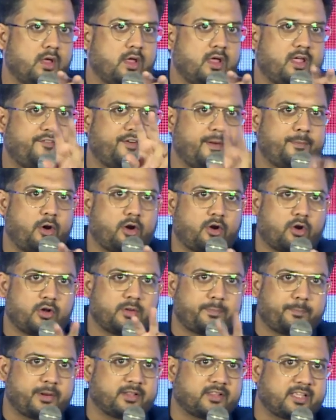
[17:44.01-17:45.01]
if I'm not wrong,
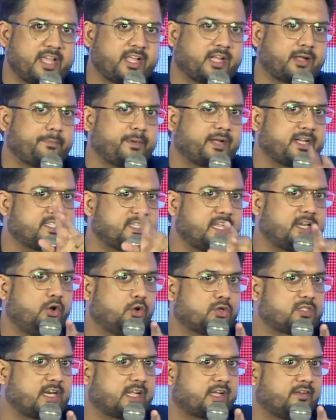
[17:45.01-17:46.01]
Prateek, because he
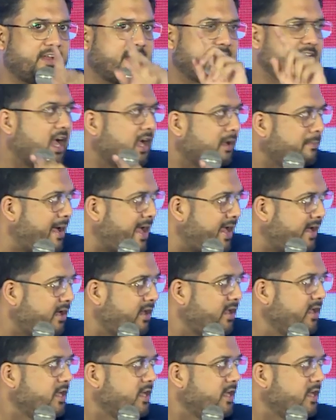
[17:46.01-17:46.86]
looks like a very young man.